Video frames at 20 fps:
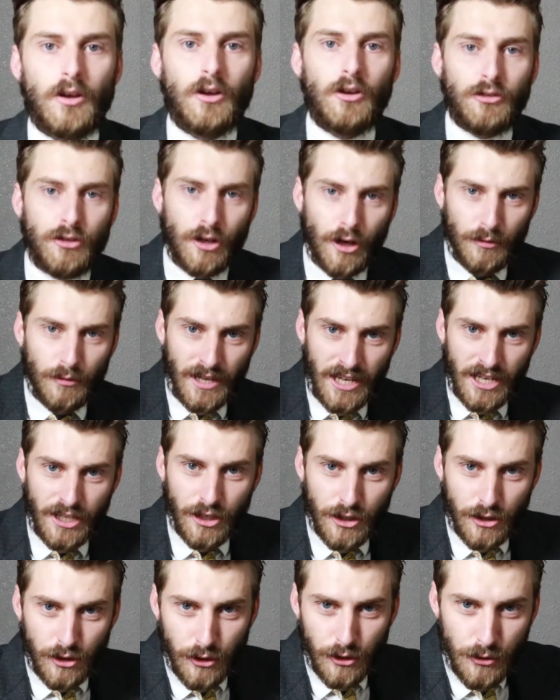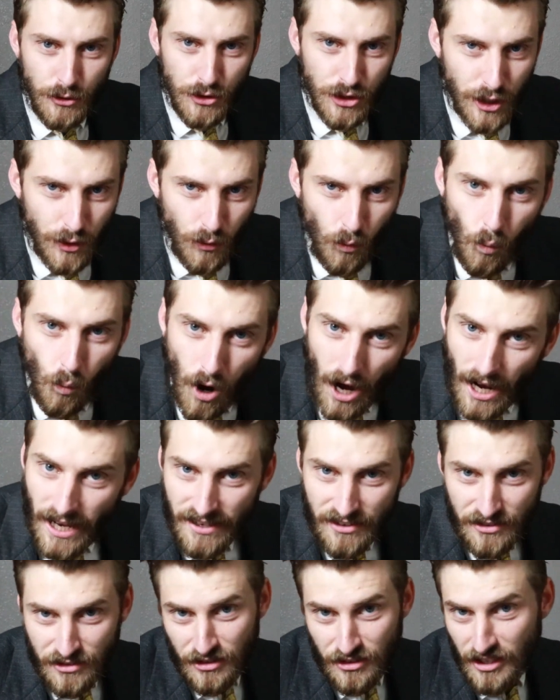So, in conclusion, why
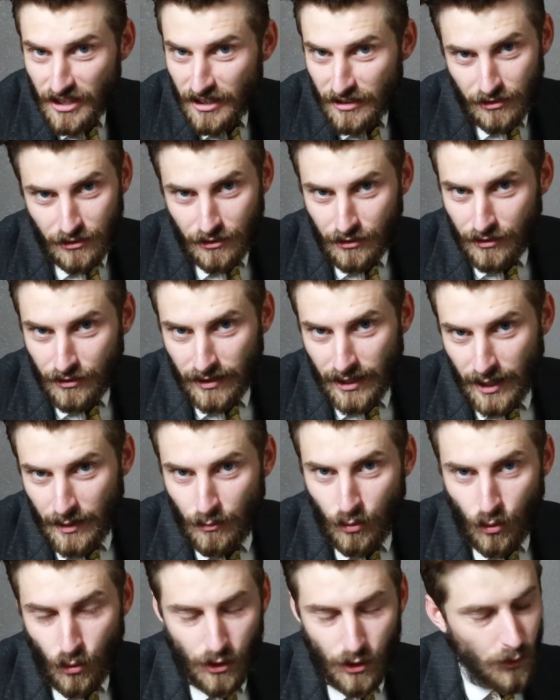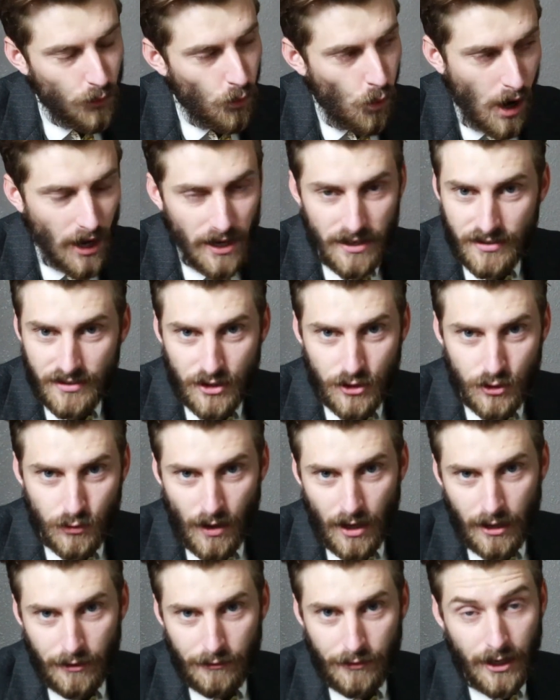is this important? Why is this
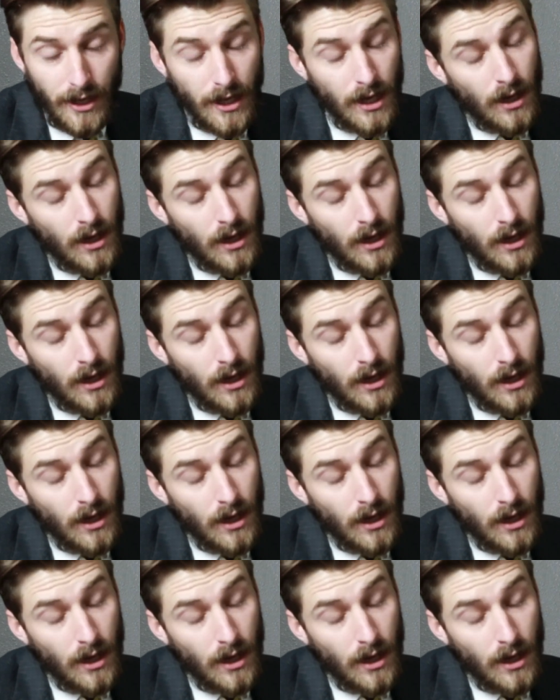relevant?